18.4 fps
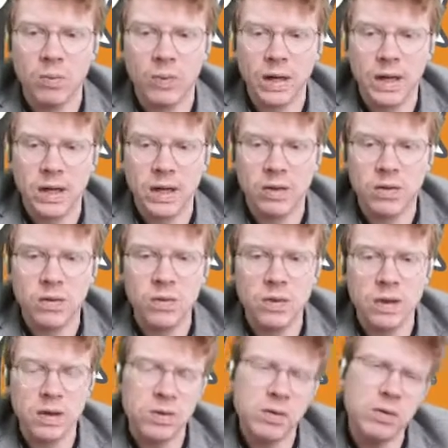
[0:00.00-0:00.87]
we can
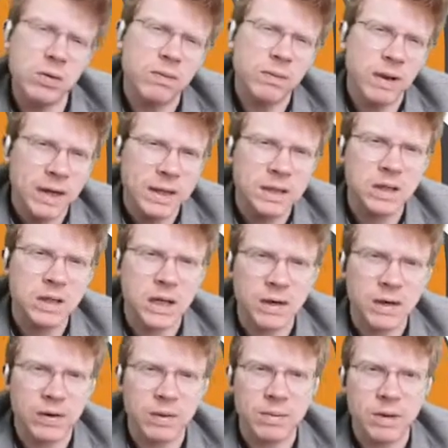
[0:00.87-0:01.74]
do this sort of like a
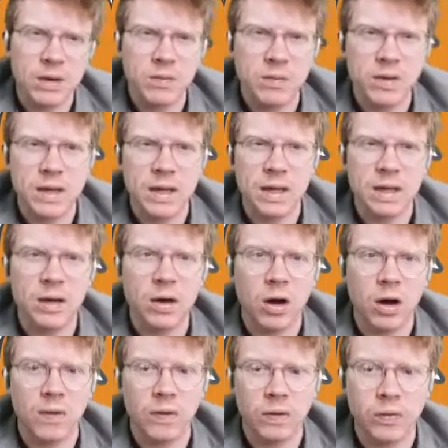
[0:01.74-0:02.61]
diagram that you're seeing
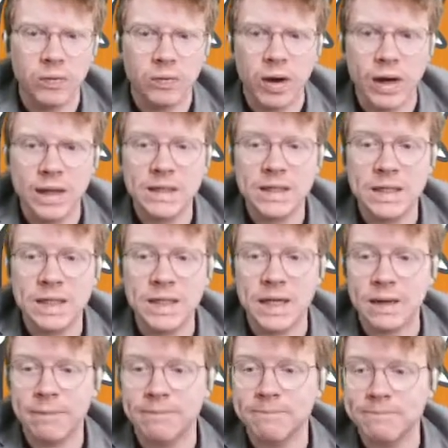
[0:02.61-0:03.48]
on the right
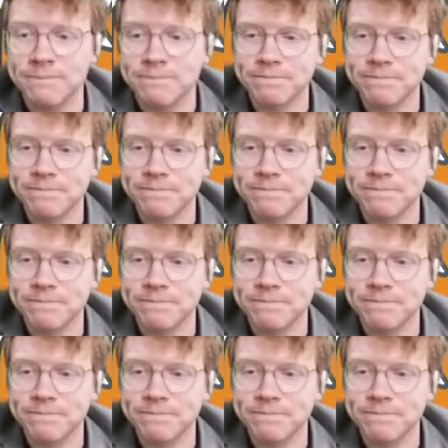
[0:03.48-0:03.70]
here.